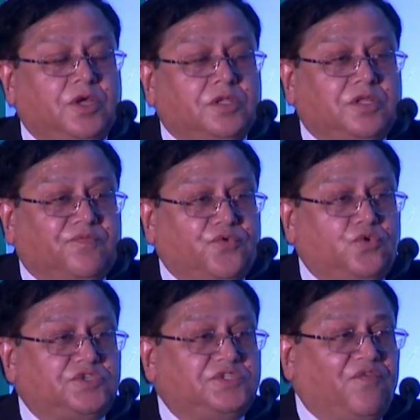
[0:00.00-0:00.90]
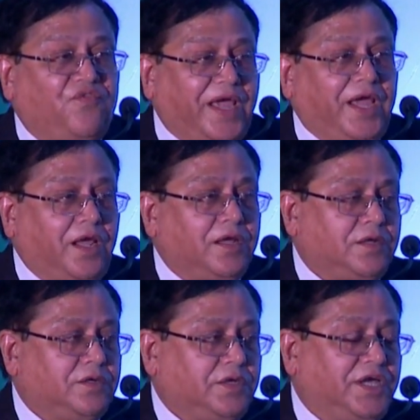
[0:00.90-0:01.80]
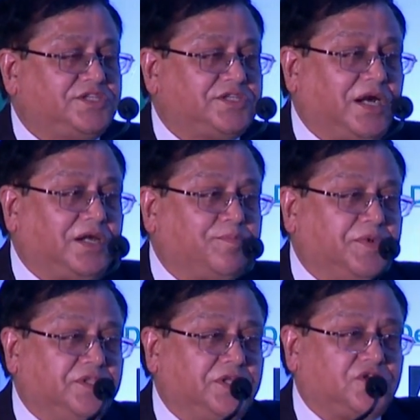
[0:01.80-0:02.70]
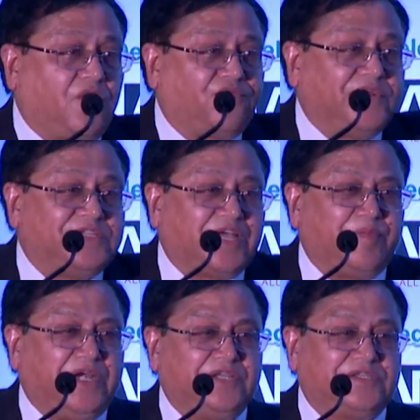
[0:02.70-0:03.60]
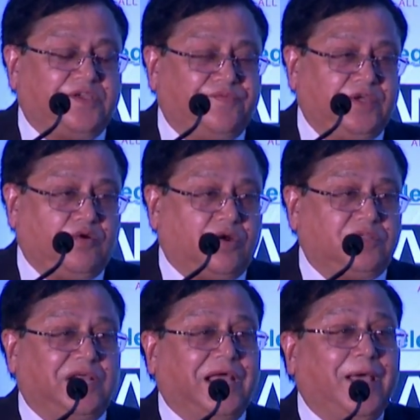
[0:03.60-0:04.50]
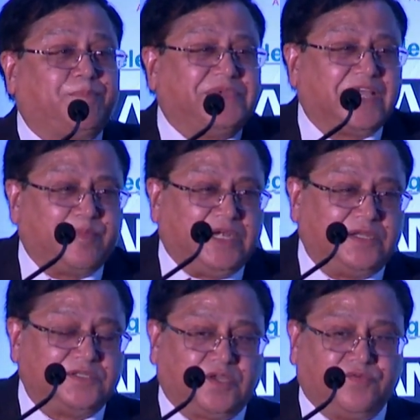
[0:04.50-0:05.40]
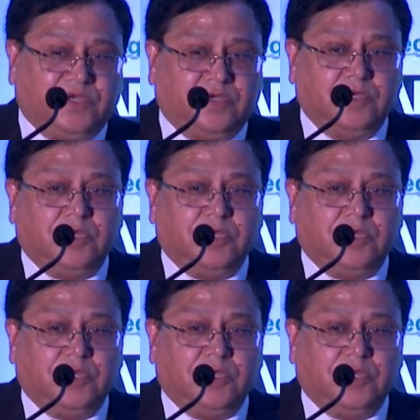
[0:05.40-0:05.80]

the fruits the way a startup in the software segment is giving or in the app segment is giving.